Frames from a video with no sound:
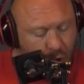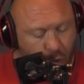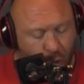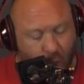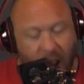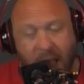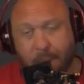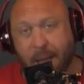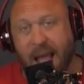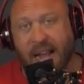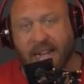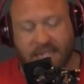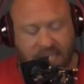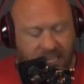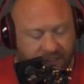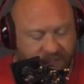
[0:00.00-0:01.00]

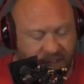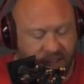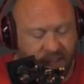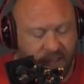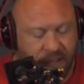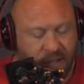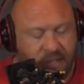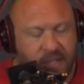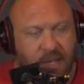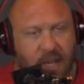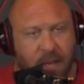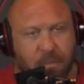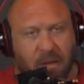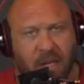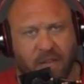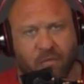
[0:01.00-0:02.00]
Ryback TV,
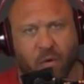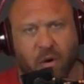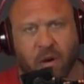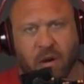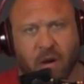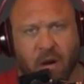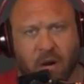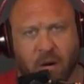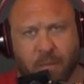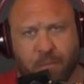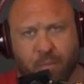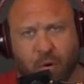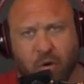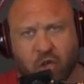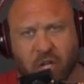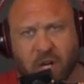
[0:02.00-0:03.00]
I believe we are
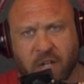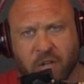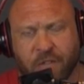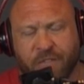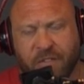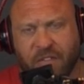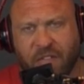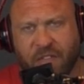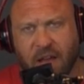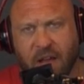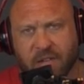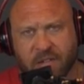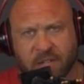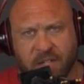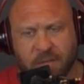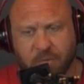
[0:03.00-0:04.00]
approaching
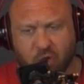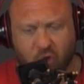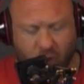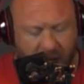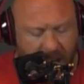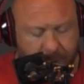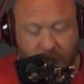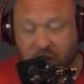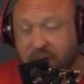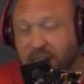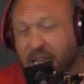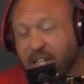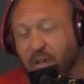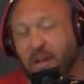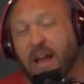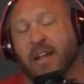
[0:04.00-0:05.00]
150,000 subscribers.
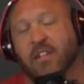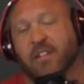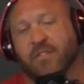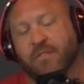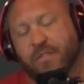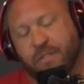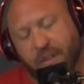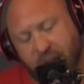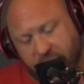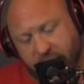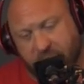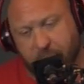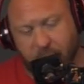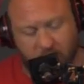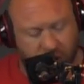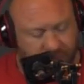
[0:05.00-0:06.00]
Thank you guys
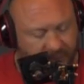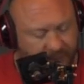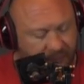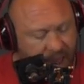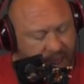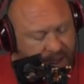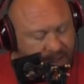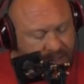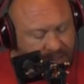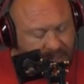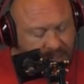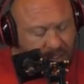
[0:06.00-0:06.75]
very much for that.